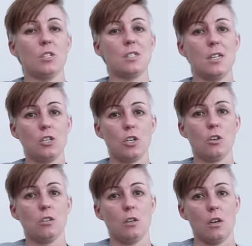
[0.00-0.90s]
was teaching
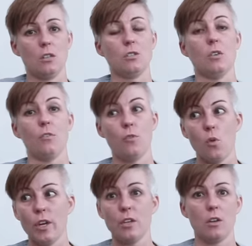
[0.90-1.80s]
her dog to
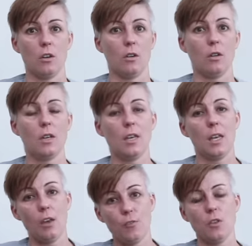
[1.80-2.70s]
avoid her
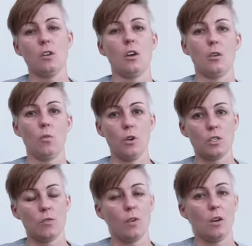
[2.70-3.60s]
if the dog were
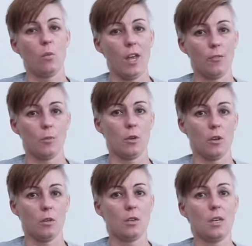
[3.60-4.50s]
to run away from
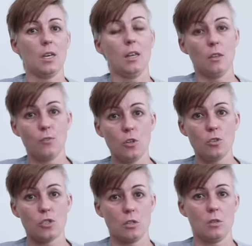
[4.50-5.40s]
her in the
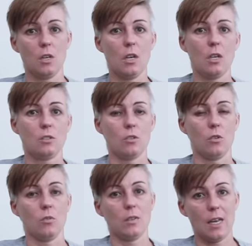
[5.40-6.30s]
future.
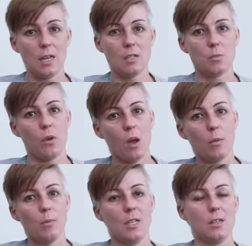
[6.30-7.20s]
So that is
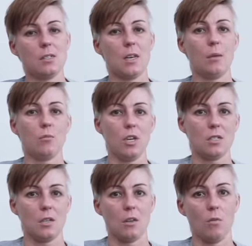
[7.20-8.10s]
probably the same
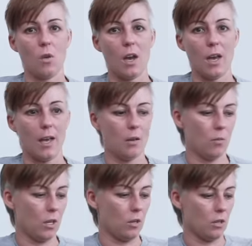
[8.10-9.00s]
reason why
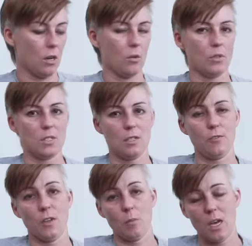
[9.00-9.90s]
when her dog was
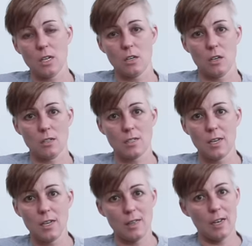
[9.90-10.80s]
sniffing my dogs,
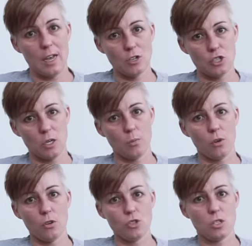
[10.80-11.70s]
that as she
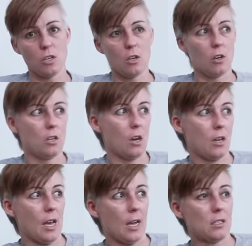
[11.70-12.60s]
approached, her
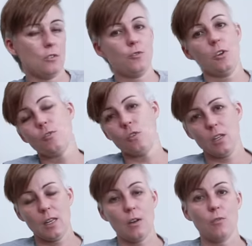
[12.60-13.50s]
dog acted fearful
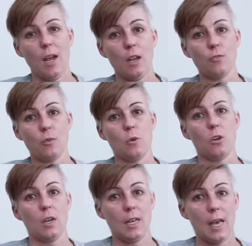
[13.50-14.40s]
and then ran from
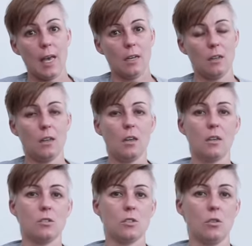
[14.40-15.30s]
her again.
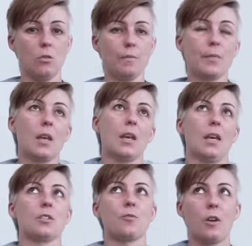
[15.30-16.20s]
So
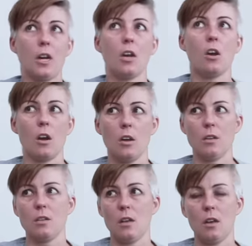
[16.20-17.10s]
it's very
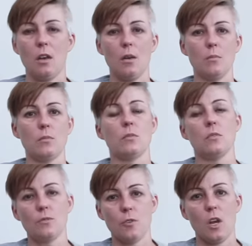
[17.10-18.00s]
hard um,
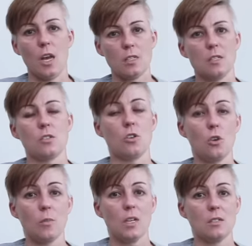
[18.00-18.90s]
for us as
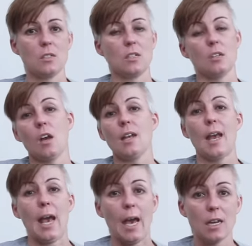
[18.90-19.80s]
humans to not
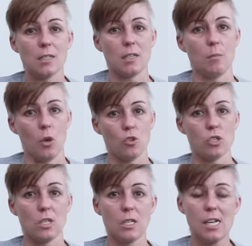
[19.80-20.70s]
act
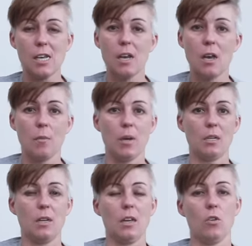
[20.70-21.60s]
emotionally,
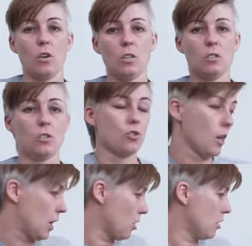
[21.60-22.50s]
but in order to
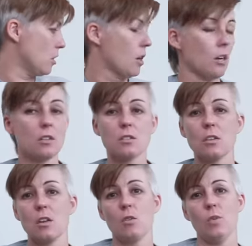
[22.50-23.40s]
train our
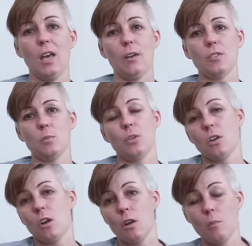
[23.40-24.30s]
dogs, we have to
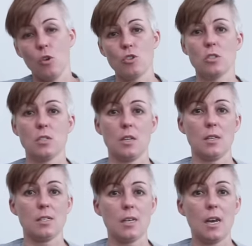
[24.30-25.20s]
put our emotions on
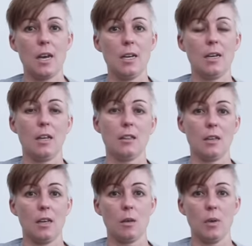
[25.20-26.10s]
the side and
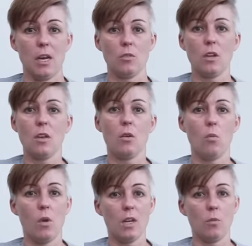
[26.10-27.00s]
think about
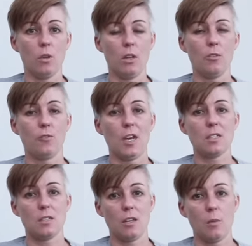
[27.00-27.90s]
what will
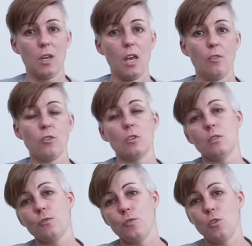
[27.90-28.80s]
affect their behavior
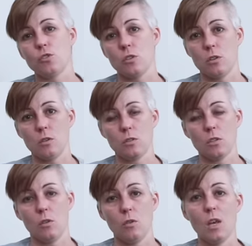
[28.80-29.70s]
in the future.
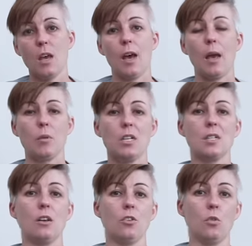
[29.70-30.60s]
So I'm going
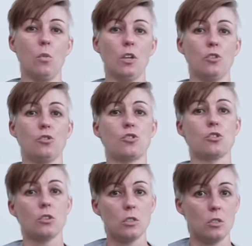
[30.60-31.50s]
to tell you what you
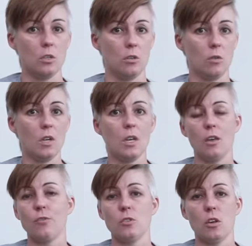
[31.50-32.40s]
should do
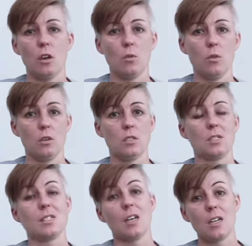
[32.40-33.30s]
if your dog were to
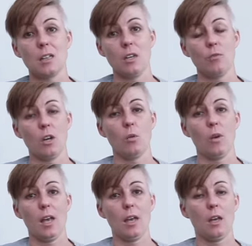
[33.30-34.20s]
suddenly run
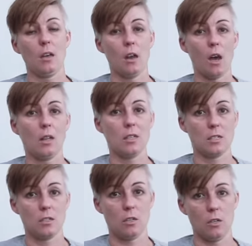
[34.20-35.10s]
away and not
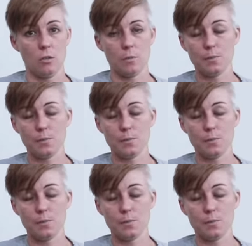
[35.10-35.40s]
listen to you.